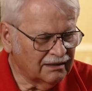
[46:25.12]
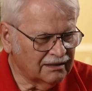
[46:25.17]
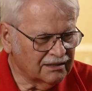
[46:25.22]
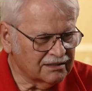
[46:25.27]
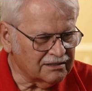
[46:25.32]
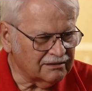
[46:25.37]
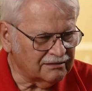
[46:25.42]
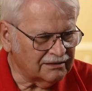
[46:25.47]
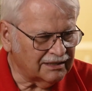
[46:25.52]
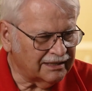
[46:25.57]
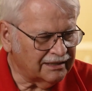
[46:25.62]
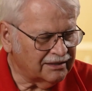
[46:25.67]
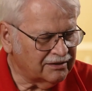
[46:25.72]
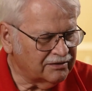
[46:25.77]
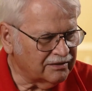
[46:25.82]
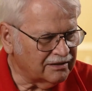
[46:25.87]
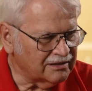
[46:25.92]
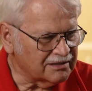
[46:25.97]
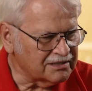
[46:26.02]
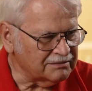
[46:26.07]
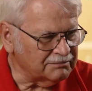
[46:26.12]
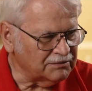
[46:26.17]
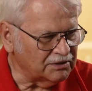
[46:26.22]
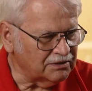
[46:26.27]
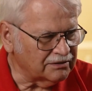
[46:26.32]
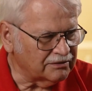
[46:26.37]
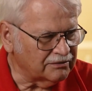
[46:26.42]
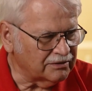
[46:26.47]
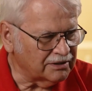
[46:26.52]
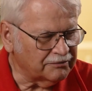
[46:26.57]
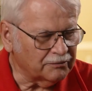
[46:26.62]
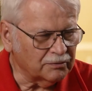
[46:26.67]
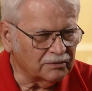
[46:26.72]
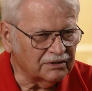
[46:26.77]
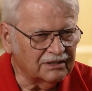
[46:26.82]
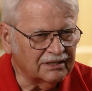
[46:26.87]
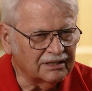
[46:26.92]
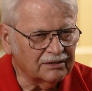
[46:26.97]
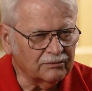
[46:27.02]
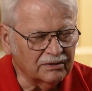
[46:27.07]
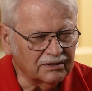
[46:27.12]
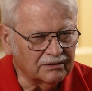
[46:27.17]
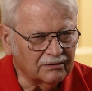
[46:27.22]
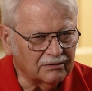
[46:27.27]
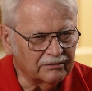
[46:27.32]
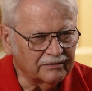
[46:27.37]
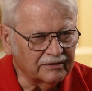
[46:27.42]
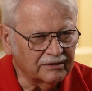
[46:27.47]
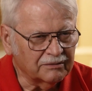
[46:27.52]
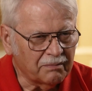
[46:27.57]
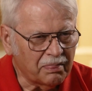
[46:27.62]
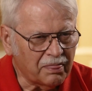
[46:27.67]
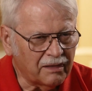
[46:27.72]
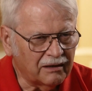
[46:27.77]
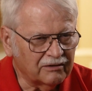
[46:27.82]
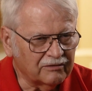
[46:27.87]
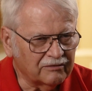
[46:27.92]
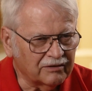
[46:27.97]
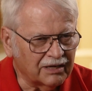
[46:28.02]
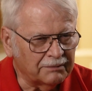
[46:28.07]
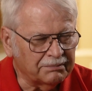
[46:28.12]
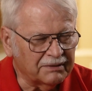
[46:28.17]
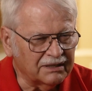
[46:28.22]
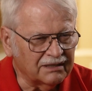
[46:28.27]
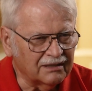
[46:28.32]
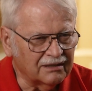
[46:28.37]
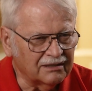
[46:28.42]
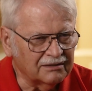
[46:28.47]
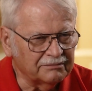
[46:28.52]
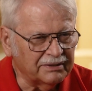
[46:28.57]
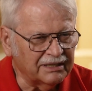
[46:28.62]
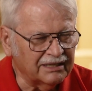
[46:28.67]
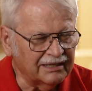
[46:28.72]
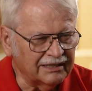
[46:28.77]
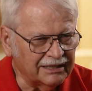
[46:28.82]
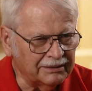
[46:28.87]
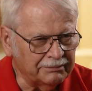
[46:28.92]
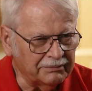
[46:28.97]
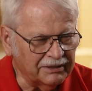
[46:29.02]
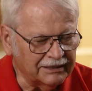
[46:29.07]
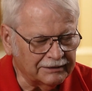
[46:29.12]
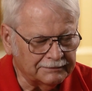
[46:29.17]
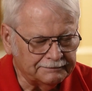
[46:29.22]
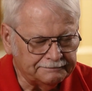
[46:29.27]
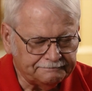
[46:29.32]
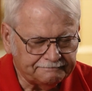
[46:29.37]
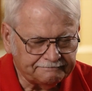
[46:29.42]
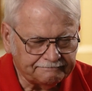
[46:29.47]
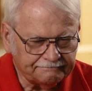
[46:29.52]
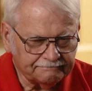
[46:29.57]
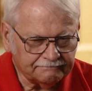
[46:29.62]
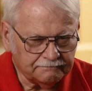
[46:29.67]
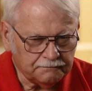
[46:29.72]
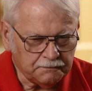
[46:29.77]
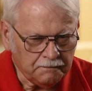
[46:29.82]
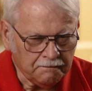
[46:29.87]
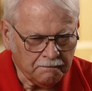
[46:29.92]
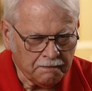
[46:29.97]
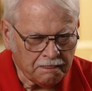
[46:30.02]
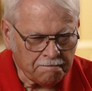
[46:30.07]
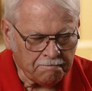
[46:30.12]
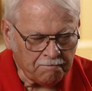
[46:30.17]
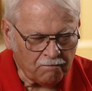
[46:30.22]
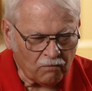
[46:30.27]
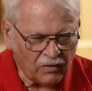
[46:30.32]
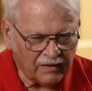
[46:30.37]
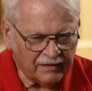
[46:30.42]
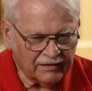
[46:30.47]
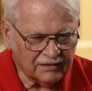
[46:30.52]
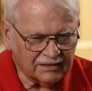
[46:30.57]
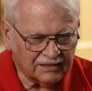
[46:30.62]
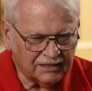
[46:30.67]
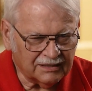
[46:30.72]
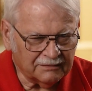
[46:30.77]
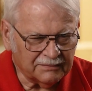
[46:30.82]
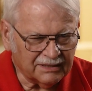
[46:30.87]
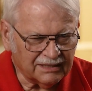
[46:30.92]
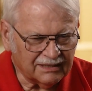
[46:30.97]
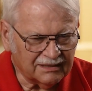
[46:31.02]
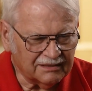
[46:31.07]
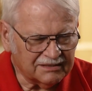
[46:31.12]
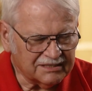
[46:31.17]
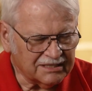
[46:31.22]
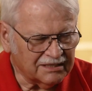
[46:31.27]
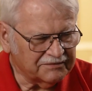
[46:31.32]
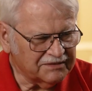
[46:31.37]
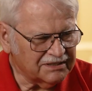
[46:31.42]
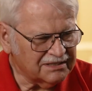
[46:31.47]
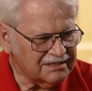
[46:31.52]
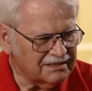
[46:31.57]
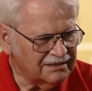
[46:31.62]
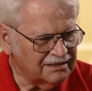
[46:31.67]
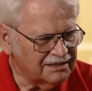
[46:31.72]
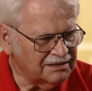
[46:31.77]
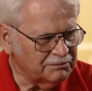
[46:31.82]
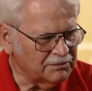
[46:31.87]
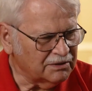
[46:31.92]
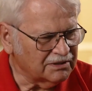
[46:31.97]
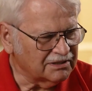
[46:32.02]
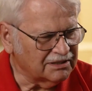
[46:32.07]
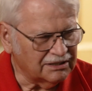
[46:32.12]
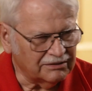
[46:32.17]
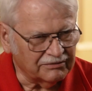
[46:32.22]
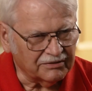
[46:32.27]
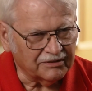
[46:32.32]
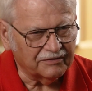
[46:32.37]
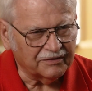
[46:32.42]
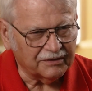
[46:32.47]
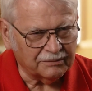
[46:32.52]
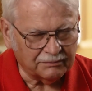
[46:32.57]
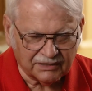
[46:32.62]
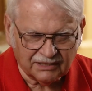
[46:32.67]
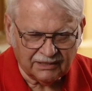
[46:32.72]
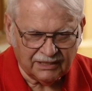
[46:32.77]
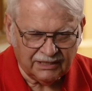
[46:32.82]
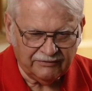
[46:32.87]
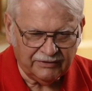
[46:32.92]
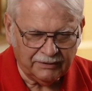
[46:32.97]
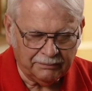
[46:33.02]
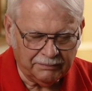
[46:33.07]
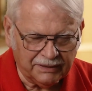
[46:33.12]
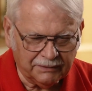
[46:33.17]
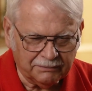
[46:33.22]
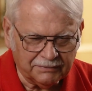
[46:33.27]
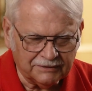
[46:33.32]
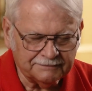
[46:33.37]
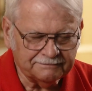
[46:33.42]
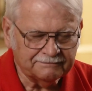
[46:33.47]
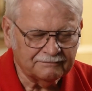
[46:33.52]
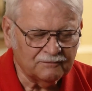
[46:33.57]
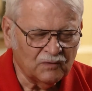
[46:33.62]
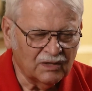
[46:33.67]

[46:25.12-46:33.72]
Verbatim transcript: So I dug some old driftwood, deadwood over, dropped it down behind me, give myself just a little more cover from the Navy people.